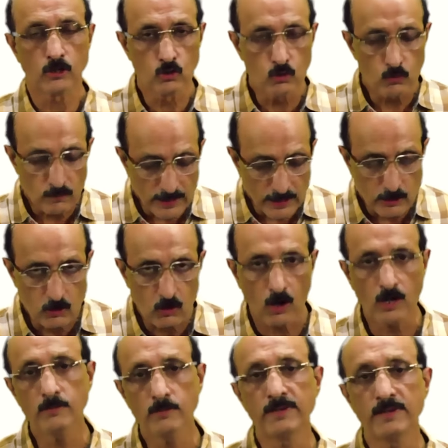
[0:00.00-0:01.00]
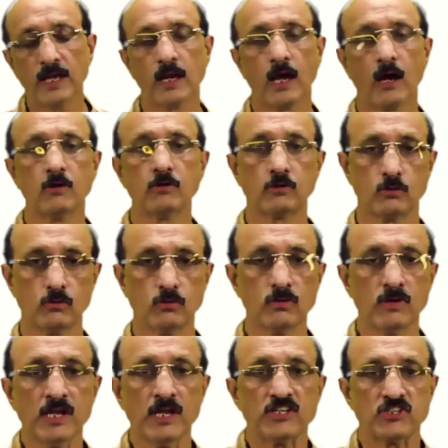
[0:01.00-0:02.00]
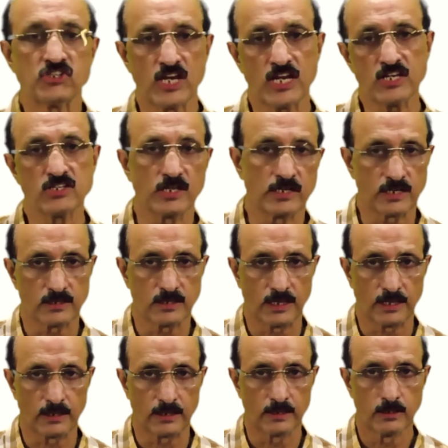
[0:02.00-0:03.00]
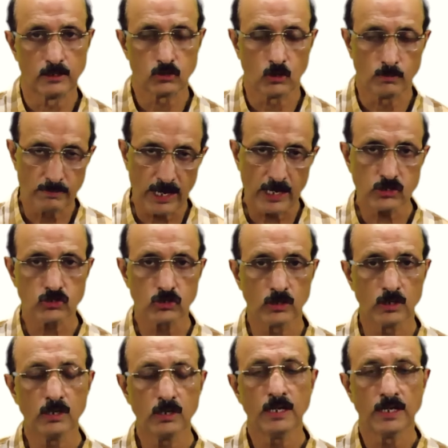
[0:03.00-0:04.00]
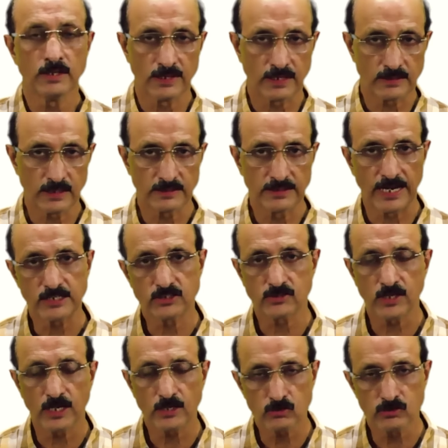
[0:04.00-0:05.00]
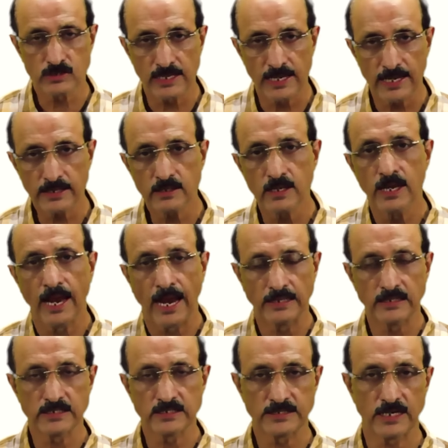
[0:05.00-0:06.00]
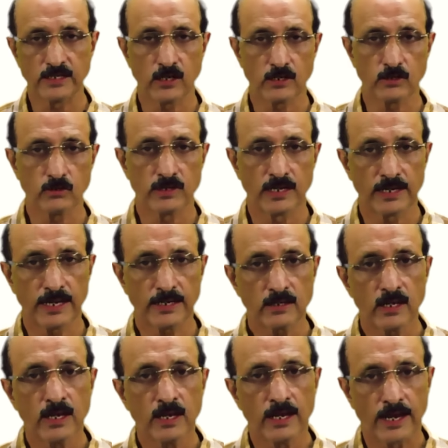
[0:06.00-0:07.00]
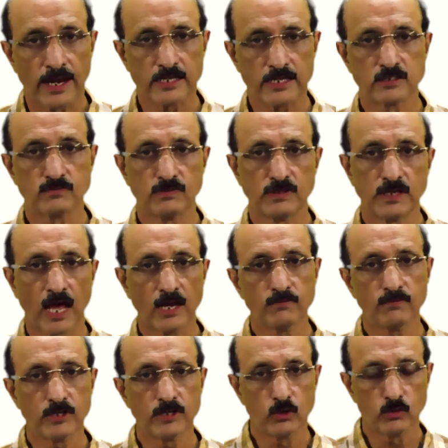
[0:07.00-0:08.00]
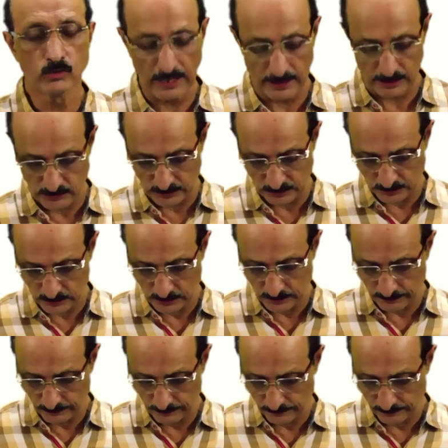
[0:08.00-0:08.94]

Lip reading: you will not be allowed to change anything. So make sure that the dates that you select and the center you select is done with due diligence.